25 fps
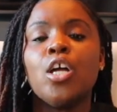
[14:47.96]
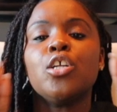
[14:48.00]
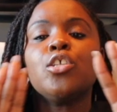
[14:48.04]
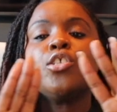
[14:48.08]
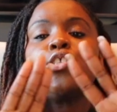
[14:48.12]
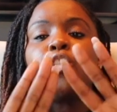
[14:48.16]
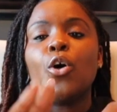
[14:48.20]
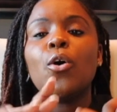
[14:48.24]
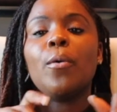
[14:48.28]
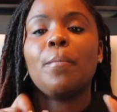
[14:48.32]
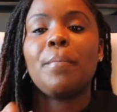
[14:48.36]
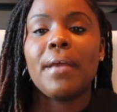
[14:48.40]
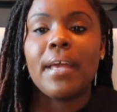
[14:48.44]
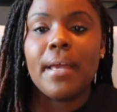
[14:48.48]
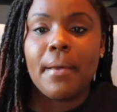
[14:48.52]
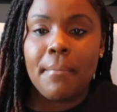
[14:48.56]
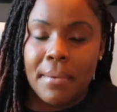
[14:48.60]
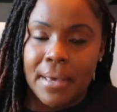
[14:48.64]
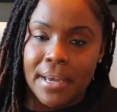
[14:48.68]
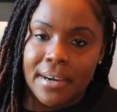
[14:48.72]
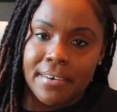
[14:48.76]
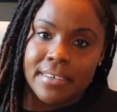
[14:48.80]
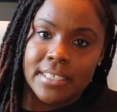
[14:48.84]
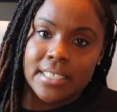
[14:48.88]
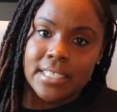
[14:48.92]
don't be
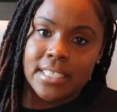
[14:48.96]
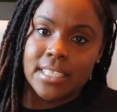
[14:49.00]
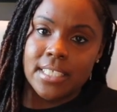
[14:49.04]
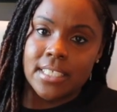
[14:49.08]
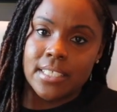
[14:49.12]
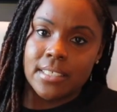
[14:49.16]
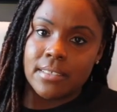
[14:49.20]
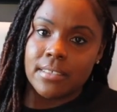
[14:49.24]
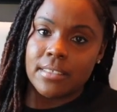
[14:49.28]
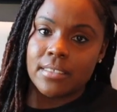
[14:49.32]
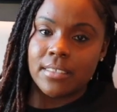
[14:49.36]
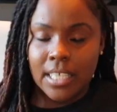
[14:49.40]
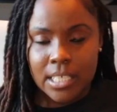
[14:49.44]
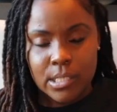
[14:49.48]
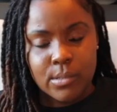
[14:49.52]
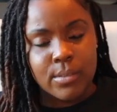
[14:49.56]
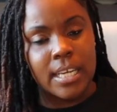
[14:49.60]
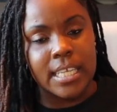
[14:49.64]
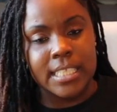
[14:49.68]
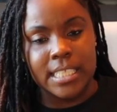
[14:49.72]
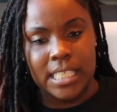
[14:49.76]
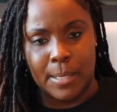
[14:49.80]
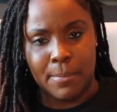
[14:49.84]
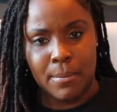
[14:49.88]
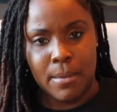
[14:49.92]
embarrassed. That's what
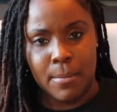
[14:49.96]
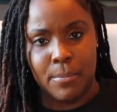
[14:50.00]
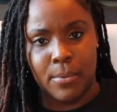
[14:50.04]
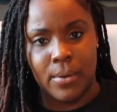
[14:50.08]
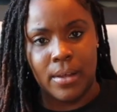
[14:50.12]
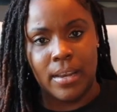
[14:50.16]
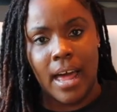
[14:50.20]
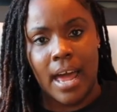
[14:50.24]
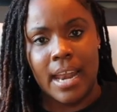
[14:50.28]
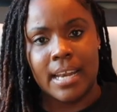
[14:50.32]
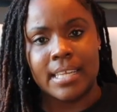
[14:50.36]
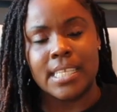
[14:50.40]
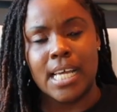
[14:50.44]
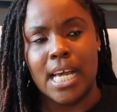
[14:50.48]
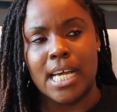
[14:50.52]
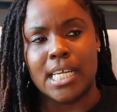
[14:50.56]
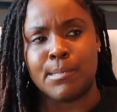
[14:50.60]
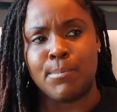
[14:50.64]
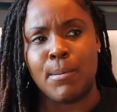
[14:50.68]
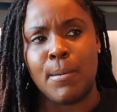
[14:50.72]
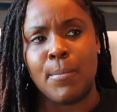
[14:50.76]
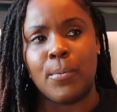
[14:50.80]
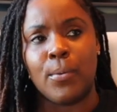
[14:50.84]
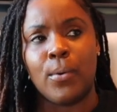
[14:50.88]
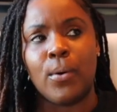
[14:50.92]
I tell people. A lot of times
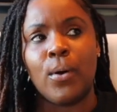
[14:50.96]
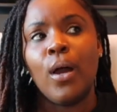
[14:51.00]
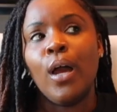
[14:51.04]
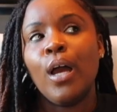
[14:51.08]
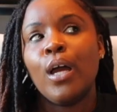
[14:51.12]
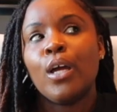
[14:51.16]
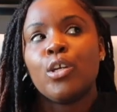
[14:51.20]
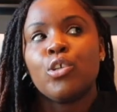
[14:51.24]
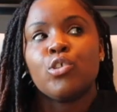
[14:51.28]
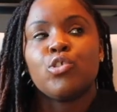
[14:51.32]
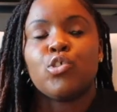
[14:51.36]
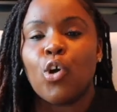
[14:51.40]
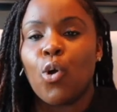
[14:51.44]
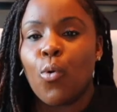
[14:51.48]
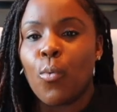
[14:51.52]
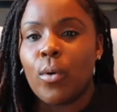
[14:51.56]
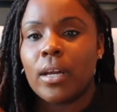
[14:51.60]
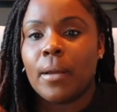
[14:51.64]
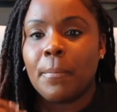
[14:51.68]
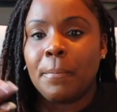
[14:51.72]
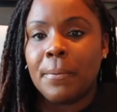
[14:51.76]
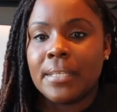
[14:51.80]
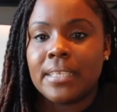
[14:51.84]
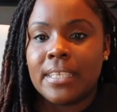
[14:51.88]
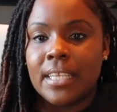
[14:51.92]
people don't want
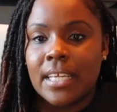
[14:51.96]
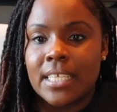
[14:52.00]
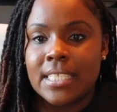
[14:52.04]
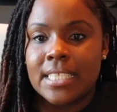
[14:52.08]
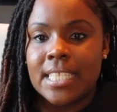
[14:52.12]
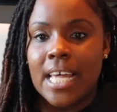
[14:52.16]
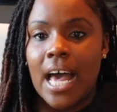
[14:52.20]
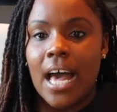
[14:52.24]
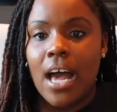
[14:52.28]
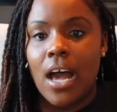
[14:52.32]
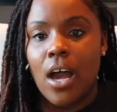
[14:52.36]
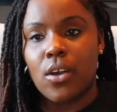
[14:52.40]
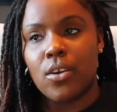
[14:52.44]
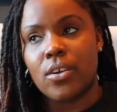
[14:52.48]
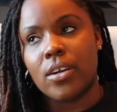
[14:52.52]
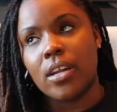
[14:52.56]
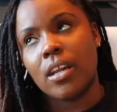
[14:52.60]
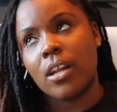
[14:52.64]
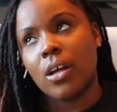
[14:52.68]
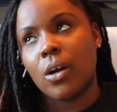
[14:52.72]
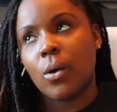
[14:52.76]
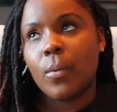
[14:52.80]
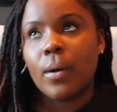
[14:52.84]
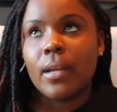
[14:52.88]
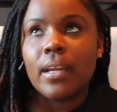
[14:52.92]
to put things out, or they
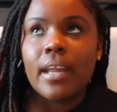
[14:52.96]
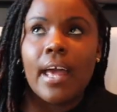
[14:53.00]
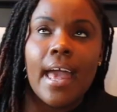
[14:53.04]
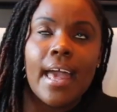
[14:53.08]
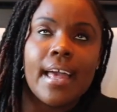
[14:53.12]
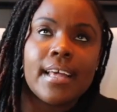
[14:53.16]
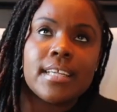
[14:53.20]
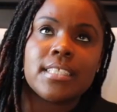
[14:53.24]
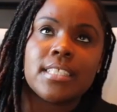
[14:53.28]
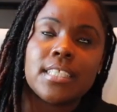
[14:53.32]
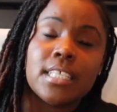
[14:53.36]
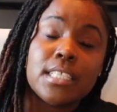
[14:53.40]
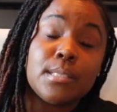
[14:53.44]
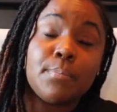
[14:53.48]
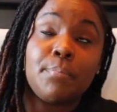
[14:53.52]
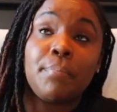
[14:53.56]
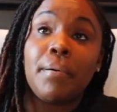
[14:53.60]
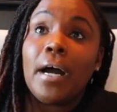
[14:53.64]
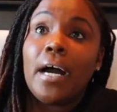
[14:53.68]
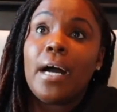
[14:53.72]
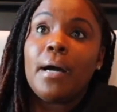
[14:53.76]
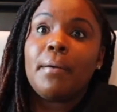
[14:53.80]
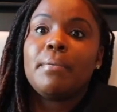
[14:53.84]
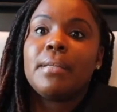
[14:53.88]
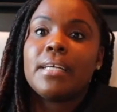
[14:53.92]
don't want to ask this
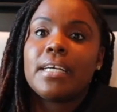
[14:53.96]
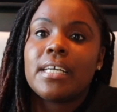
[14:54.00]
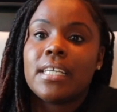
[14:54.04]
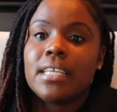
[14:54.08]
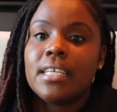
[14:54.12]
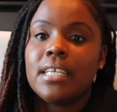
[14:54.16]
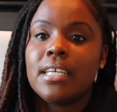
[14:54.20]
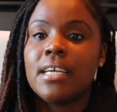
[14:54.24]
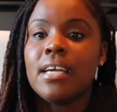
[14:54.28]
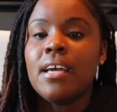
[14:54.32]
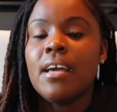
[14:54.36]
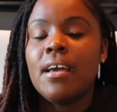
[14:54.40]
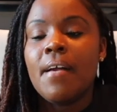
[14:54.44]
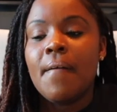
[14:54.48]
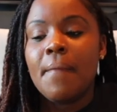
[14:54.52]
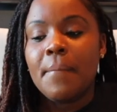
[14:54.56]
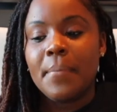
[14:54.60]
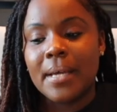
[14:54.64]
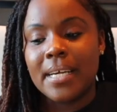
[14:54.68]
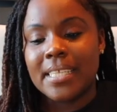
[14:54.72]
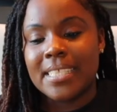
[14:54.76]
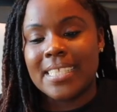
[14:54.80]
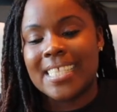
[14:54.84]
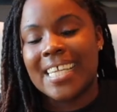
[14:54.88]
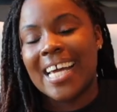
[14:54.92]
publicly
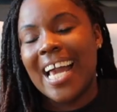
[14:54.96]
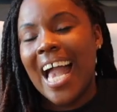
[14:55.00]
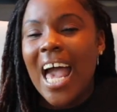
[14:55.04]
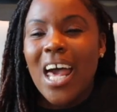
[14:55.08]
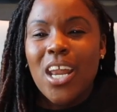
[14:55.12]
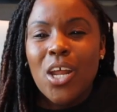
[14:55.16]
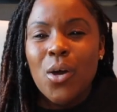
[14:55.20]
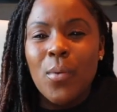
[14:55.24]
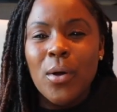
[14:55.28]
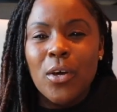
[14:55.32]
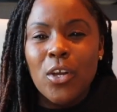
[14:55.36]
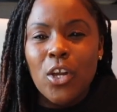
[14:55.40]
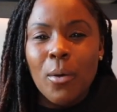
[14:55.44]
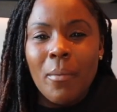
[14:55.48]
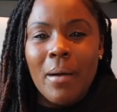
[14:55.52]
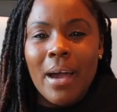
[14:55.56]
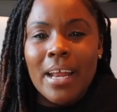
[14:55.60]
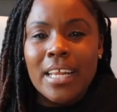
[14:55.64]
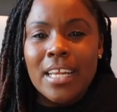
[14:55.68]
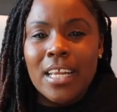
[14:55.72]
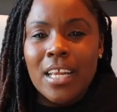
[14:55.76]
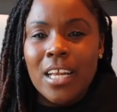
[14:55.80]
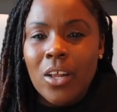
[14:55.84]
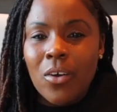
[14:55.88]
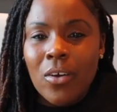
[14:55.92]
because it's like, I don't want
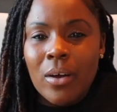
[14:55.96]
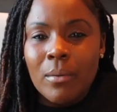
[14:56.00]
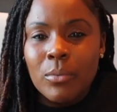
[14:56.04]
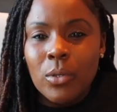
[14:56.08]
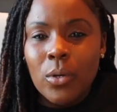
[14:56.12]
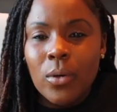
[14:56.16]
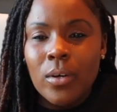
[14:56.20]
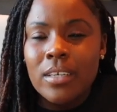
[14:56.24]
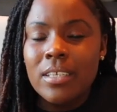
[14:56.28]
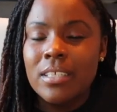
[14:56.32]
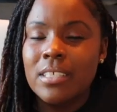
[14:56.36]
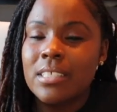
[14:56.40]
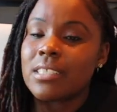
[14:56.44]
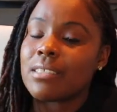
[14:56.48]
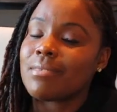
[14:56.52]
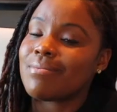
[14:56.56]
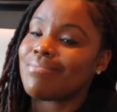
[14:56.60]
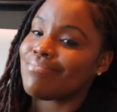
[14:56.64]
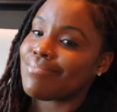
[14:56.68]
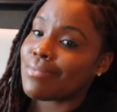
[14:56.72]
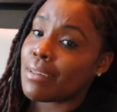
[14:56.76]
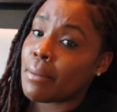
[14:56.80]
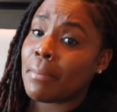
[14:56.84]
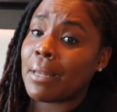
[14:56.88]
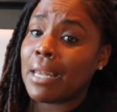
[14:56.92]
nobody to know I'm doing this.
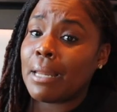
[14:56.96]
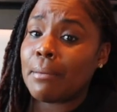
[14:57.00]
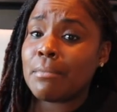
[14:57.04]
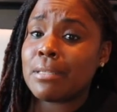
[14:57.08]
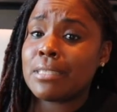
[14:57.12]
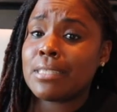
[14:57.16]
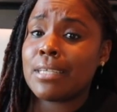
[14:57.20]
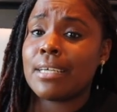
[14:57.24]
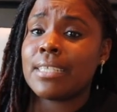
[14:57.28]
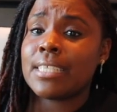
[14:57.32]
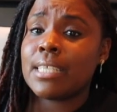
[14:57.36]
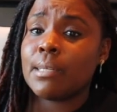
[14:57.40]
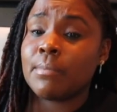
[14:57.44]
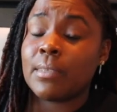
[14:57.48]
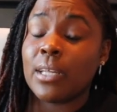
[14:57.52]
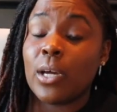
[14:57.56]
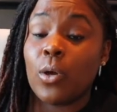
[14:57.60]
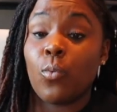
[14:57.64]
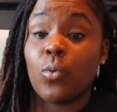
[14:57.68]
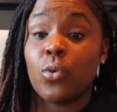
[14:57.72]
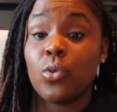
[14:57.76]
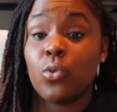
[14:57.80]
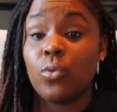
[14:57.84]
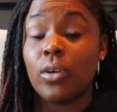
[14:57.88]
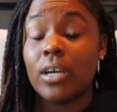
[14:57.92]
But let me tell you something.
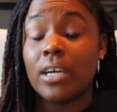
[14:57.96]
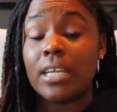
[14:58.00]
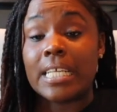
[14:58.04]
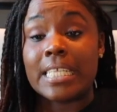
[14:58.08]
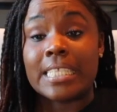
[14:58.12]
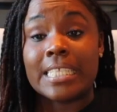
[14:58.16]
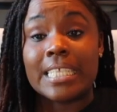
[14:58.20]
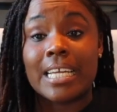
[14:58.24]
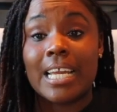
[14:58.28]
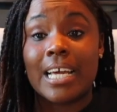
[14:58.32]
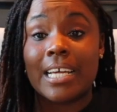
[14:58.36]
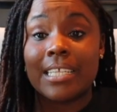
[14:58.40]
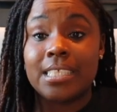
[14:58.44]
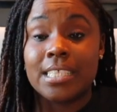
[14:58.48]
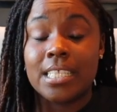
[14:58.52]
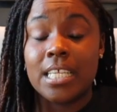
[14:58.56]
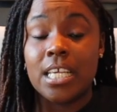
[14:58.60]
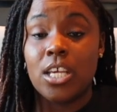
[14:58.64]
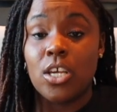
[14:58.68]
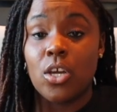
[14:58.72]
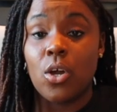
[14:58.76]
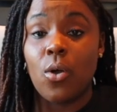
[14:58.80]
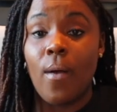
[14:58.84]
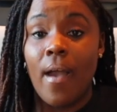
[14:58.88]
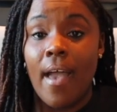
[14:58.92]
When you get into that
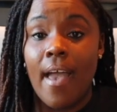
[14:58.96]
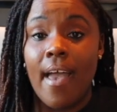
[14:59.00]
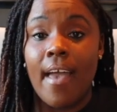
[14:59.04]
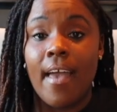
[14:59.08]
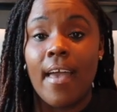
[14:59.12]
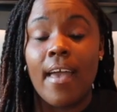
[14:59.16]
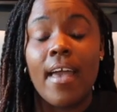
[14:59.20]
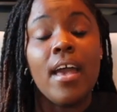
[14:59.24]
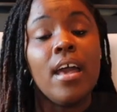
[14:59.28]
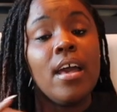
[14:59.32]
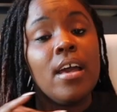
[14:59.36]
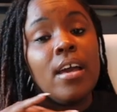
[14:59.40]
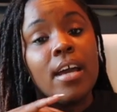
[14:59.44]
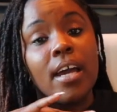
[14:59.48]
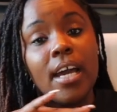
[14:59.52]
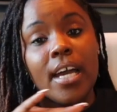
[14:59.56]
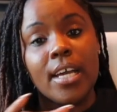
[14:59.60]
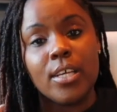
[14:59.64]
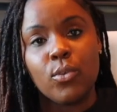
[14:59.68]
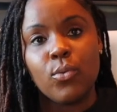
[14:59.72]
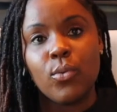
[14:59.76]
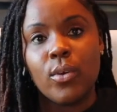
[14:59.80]
CEO hat and you